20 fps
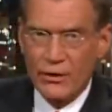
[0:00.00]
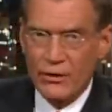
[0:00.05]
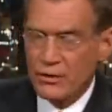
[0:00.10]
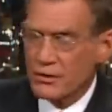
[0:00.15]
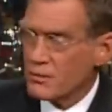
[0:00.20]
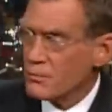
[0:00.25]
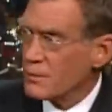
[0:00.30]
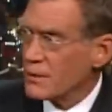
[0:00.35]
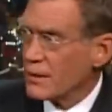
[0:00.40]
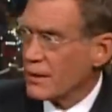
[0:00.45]
It
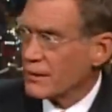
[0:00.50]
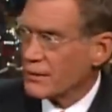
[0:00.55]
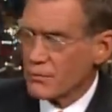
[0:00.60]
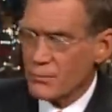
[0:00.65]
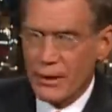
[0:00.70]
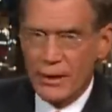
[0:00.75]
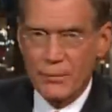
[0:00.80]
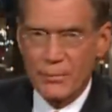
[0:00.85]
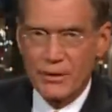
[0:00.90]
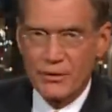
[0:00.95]
looked to me like there
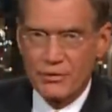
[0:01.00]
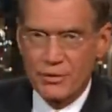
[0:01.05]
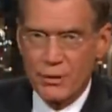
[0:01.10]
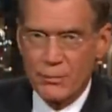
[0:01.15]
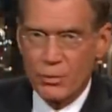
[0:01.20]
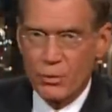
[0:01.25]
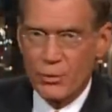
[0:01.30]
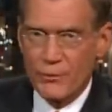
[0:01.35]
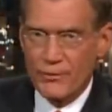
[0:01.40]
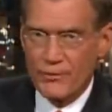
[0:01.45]
might have been
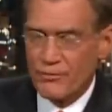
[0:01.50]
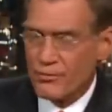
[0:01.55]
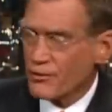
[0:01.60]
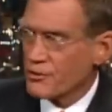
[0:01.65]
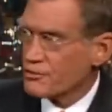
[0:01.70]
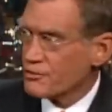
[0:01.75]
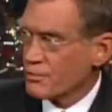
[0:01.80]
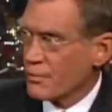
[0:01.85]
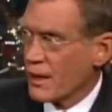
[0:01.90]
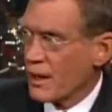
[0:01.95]
trouble with the
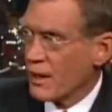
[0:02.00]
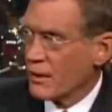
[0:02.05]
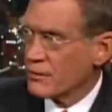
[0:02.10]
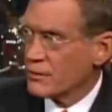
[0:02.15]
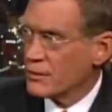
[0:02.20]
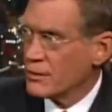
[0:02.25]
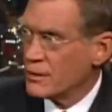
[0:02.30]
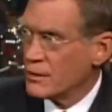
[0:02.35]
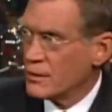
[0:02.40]
first round.